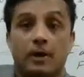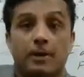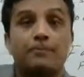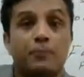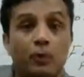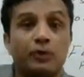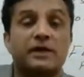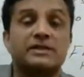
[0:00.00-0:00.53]

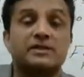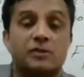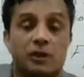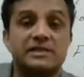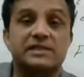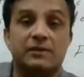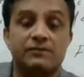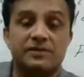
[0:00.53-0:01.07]
products or
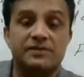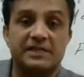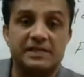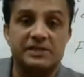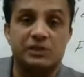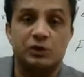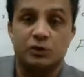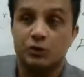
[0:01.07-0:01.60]

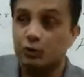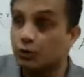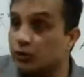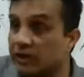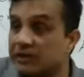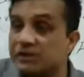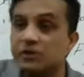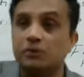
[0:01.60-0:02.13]
services to
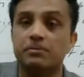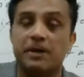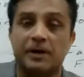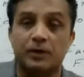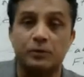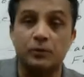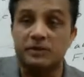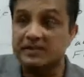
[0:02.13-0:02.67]

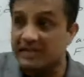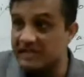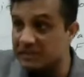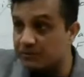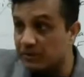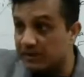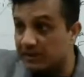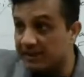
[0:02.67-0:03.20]
consumer to
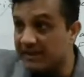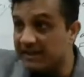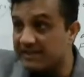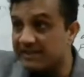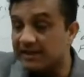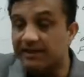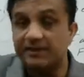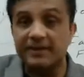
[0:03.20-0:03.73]
satisfy the needs
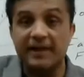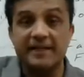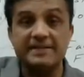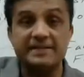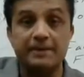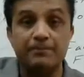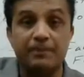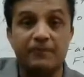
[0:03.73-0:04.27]
and
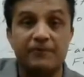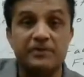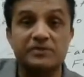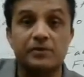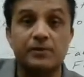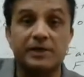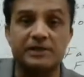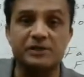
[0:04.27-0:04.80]
taste and preference
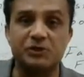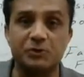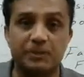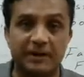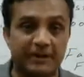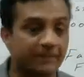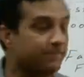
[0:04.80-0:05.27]
of consumer.